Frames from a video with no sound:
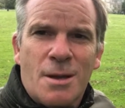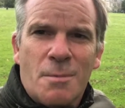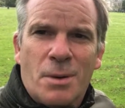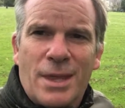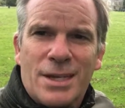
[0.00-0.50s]

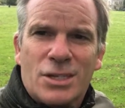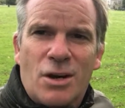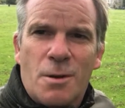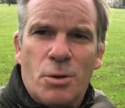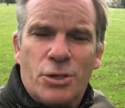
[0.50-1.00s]
but that's
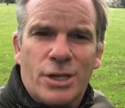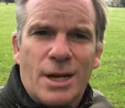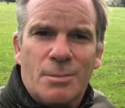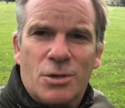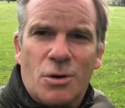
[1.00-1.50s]
kind of pushing
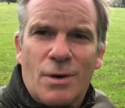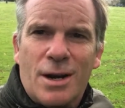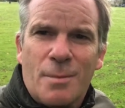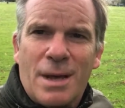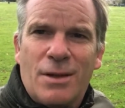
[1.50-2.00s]
up to
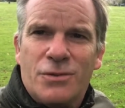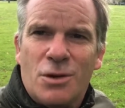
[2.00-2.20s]
around about